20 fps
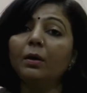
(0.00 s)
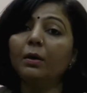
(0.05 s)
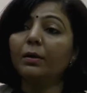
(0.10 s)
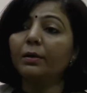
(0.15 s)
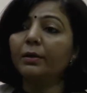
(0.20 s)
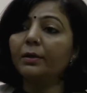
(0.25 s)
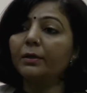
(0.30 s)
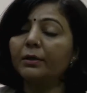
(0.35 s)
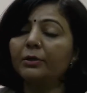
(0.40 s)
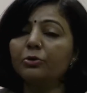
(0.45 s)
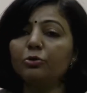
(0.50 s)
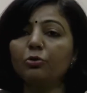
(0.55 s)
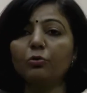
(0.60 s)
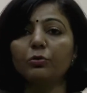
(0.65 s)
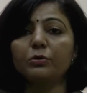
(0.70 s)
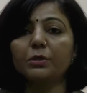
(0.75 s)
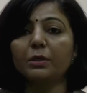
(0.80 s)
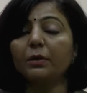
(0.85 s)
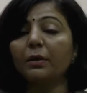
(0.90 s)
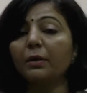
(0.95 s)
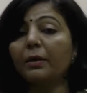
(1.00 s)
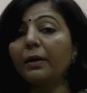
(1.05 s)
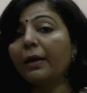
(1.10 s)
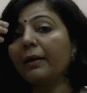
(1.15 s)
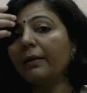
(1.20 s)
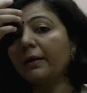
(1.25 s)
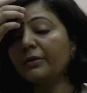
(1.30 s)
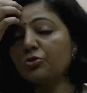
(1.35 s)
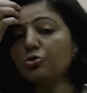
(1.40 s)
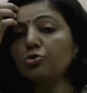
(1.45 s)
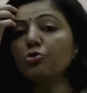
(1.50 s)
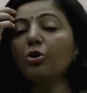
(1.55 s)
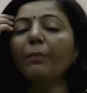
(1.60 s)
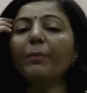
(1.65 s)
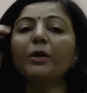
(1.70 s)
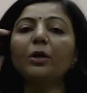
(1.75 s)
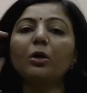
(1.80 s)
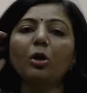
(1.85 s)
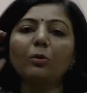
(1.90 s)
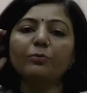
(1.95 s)
uh, those uh,
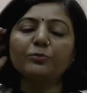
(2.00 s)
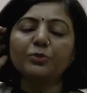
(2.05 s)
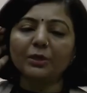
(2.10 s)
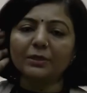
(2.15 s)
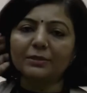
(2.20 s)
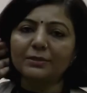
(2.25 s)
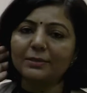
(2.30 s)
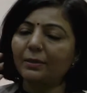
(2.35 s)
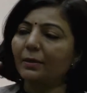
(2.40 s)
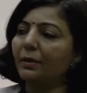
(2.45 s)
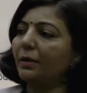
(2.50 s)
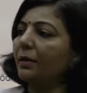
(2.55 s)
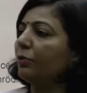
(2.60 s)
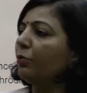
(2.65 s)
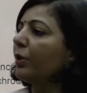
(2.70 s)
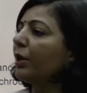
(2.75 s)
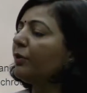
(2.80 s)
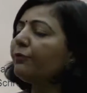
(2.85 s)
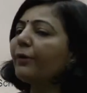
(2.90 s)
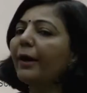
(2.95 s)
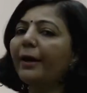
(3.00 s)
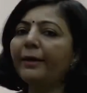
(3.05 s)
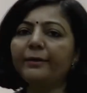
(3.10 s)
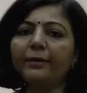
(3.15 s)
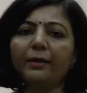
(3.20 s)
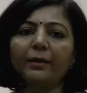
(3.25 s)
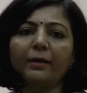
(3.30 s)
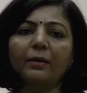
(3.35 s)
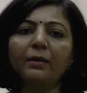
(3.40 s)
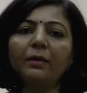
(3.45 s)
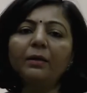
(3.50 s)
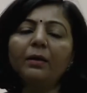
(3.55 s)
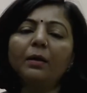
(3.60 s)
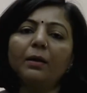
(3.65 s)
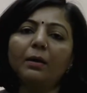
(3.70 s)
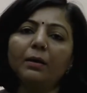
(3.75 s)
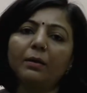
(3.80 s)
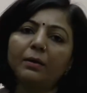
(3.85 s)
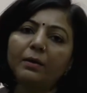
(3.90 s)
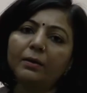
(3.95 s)
astronomical objects you can find
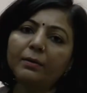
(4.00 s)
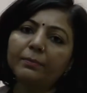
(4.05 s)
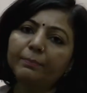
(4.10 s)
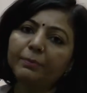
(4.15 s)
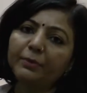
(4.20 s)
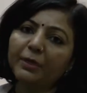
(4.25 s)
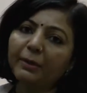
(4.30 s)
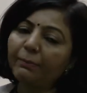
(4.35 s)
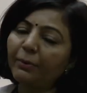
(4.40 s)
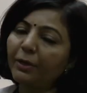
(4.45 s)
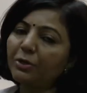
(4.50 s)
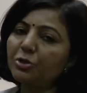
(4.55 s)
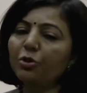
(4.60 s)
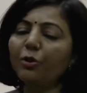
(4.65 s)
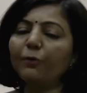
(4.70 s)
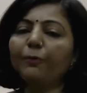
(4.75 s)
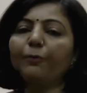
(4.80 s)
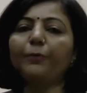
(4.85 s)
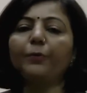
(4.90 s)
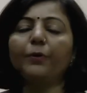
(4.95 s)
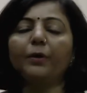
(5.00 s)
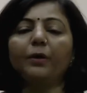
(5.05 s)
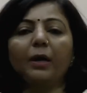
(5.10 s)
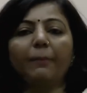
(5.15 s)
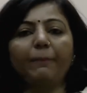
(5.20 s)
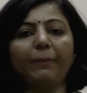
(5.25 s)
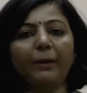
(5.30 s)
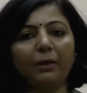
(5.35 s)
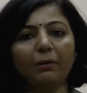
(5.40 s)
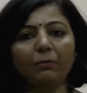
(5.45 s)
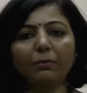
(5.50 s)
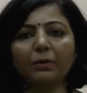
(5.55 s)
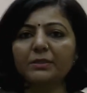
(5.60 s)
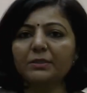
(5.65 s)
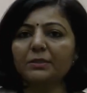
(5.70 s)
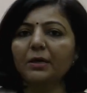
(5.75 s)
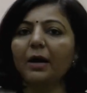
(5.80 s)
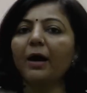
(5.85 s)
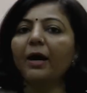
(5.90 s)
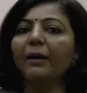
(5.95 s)
the temperature of a particular
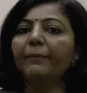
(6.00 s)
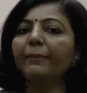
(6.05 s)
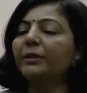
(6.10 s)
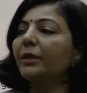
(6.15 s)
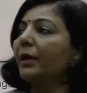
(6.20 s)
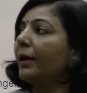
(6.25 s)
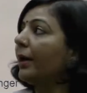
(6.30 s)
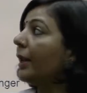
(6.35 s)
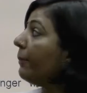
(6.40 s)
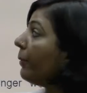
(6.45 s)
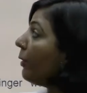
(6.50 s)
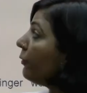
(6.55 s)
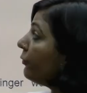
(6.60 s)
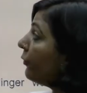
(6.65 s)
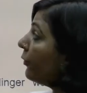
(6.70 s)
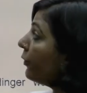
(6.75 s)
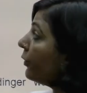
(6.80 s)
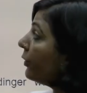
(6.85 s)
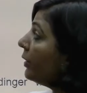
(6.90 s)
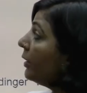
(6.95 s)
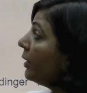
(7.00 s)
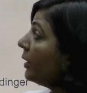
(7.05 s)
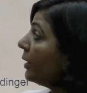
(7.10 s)
star with the help of